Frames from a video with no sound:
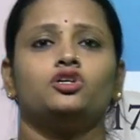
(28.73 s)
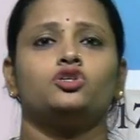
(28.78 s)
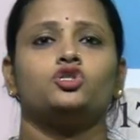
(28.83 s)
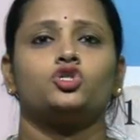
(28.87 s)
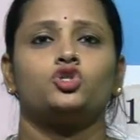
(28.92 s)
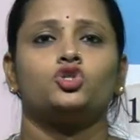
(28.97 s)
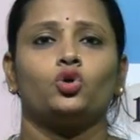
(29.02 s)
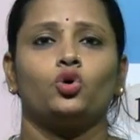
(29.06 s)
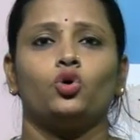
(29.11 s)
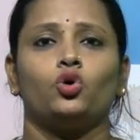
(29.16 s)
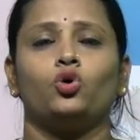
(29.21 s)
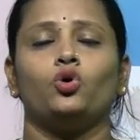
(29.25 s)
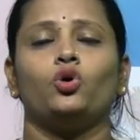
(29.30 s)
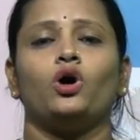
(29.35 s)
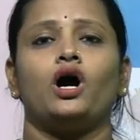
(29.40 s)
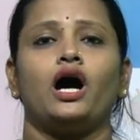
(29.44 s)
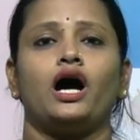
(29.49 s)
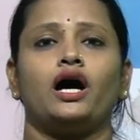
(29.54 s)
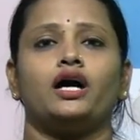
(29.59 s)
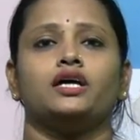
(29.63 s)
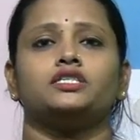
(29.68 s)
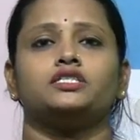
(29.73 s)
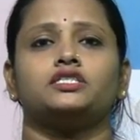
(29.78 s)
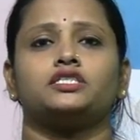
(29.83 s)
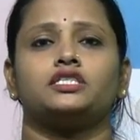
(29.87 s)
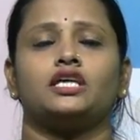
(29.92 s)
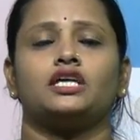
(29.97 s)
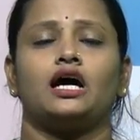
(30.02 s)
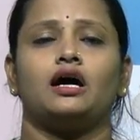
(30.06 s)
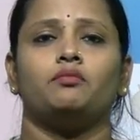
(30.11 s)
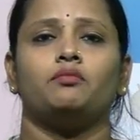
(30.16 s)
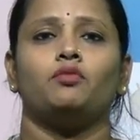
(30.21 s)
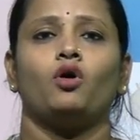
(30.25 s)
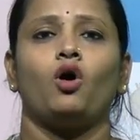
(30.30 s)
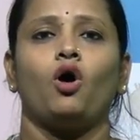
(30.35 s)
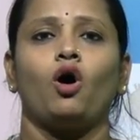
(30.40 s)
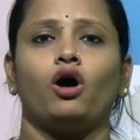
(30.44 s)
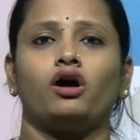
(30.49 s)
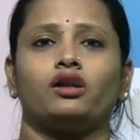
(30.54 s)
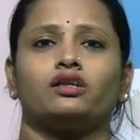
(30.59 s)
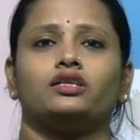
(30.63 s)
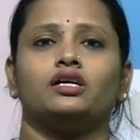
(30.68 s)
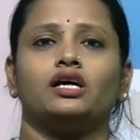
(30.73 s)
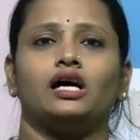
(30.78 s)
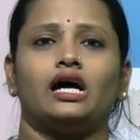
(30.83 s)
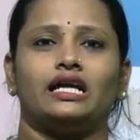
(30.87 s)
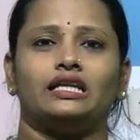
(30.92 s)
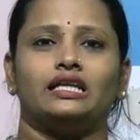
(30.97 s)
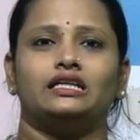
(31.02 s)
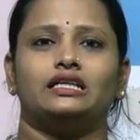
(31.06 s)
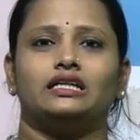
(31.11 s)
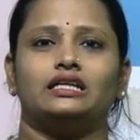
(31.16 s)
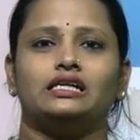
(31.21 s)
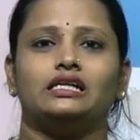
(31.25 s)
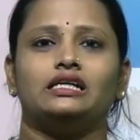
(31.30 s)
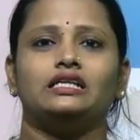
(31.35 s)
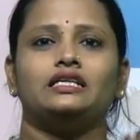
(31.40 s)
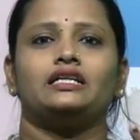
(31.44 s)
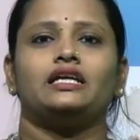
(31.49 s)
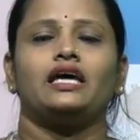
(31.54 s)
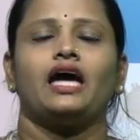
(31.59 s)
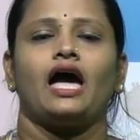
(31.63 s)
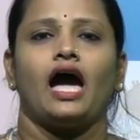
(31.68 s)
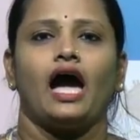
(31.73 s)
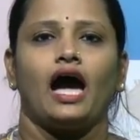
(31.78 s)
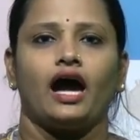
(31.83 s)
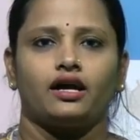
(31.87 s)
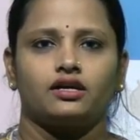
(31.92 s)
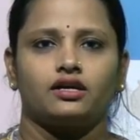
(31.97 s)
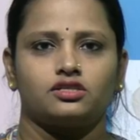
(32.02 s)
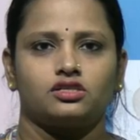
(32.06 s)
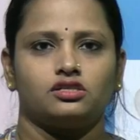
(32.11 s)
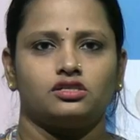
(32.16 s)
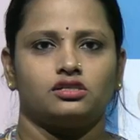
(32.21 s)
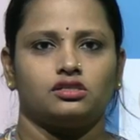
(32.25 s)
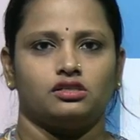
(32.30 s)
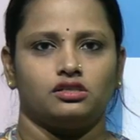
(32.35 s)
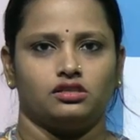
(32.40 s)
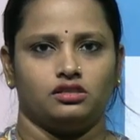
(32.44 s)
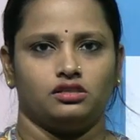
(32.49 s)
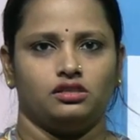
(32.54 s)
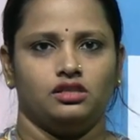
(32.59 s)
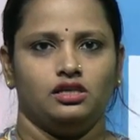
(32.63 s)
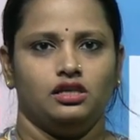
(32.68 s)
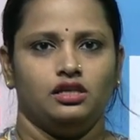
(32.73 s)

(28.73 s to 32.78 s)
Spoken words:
show us some or the other action.